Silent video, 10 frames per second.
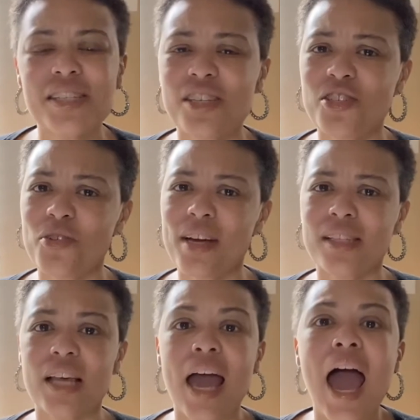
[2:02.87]
dress,
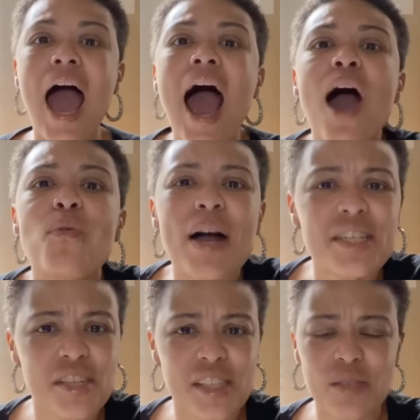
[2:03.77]
how I
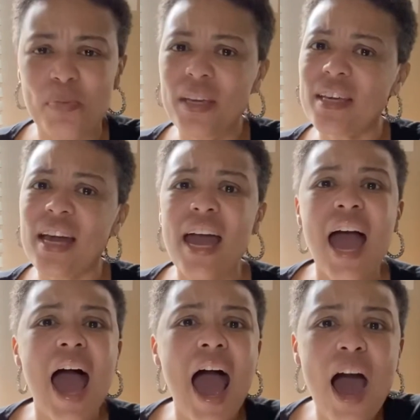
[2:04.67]
should speak,
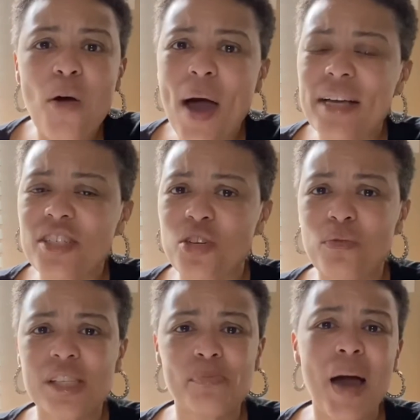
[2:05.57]
how I should
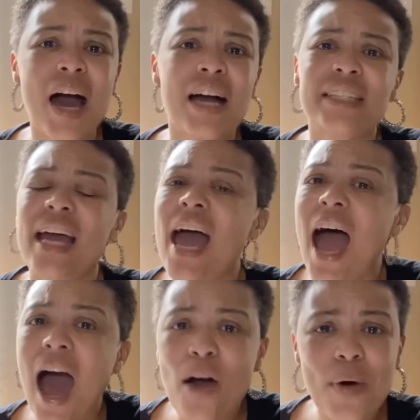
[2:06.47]
respond,
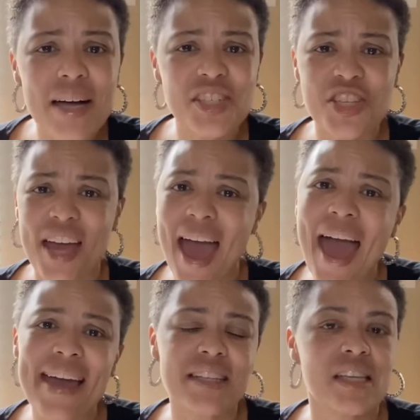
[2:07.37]
how I should
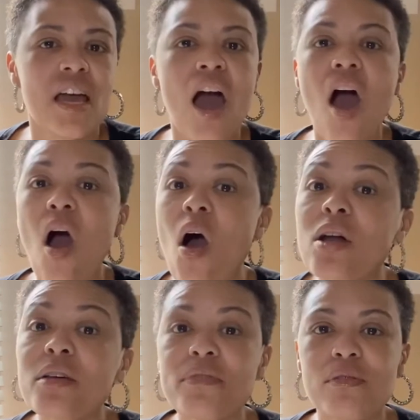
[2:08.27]
act, all
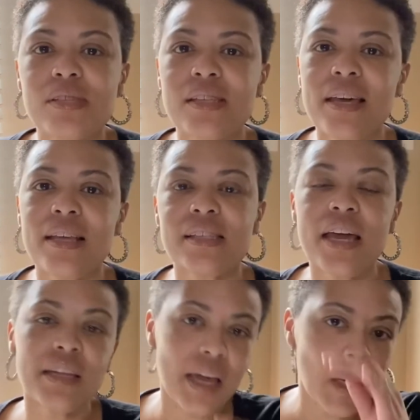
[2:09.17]
of those things.
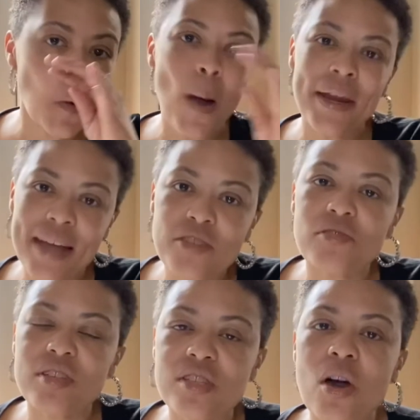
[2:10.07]
And quite
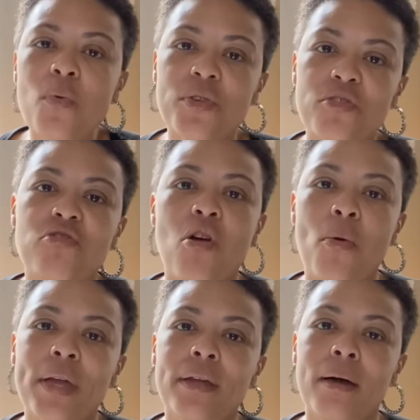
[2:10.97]
naturally so when you're
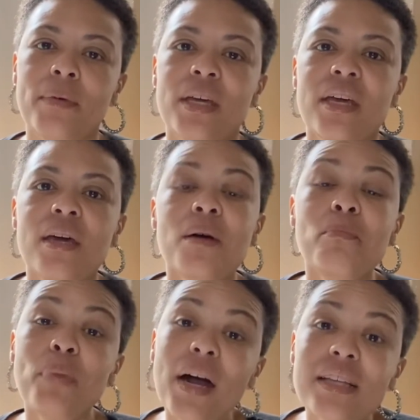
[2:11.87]
growing up.
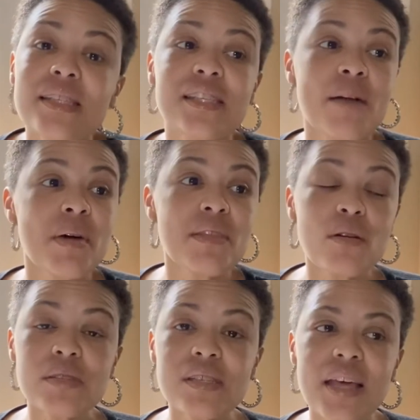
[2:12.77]
But some of
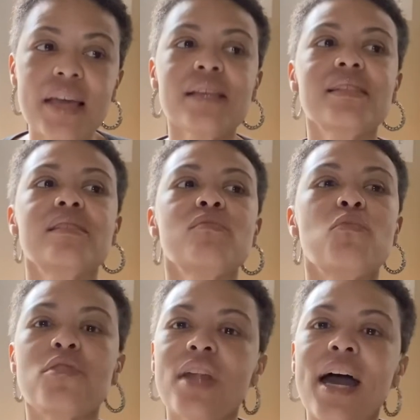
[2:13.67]
those things were
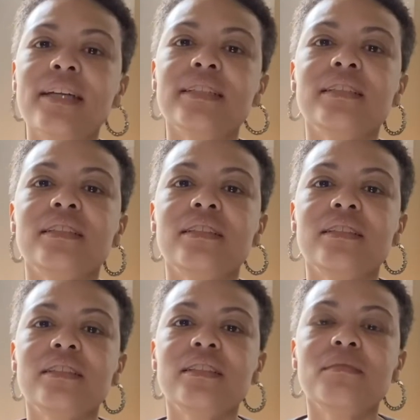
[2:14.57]
not
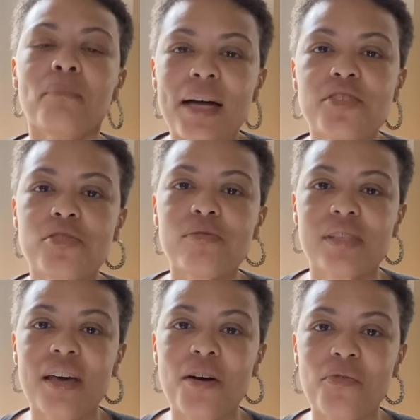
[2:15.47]
my true
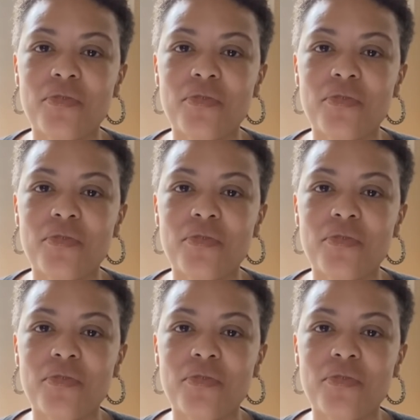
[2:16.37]
self.